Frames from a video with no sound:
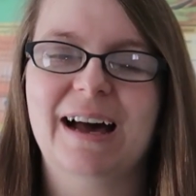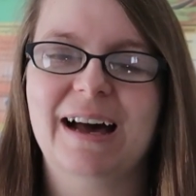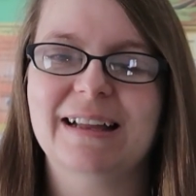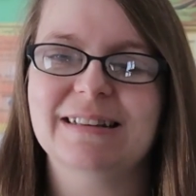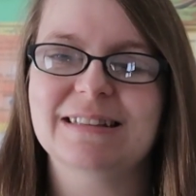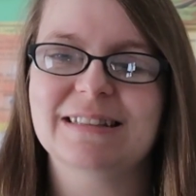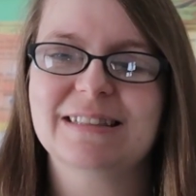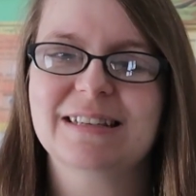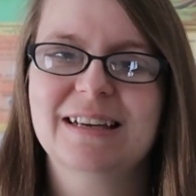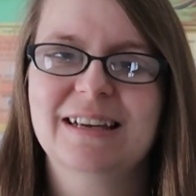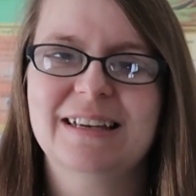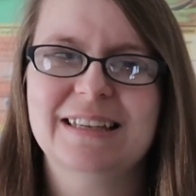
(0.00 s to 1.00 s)
And
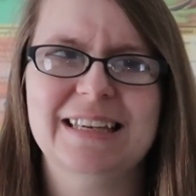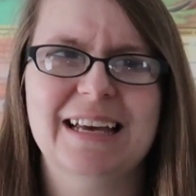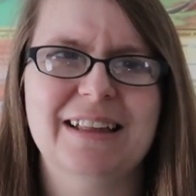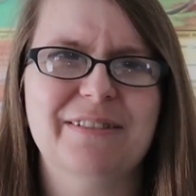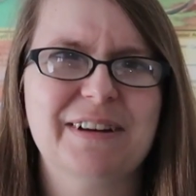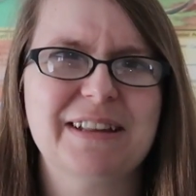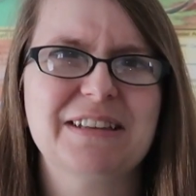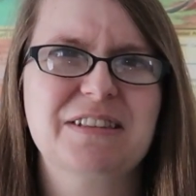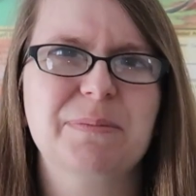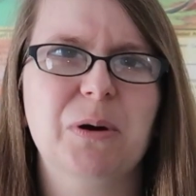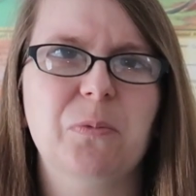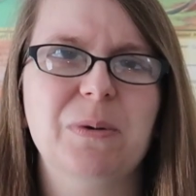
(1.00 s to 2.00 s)
yeah, the fact that it
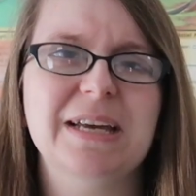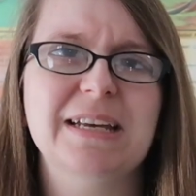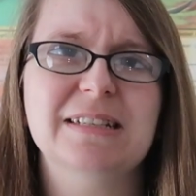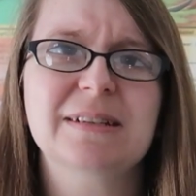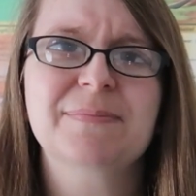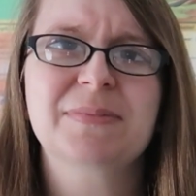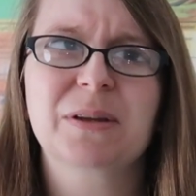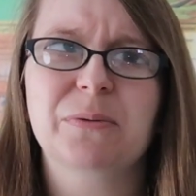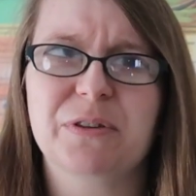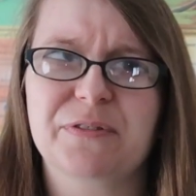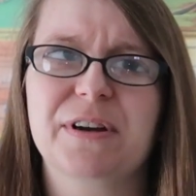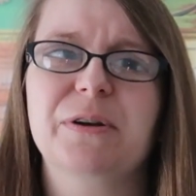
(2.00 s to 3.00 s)
smelled weird
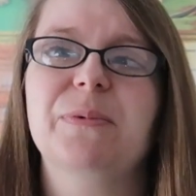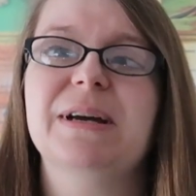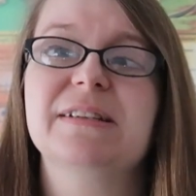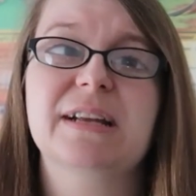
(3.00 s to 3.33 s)
was very weird.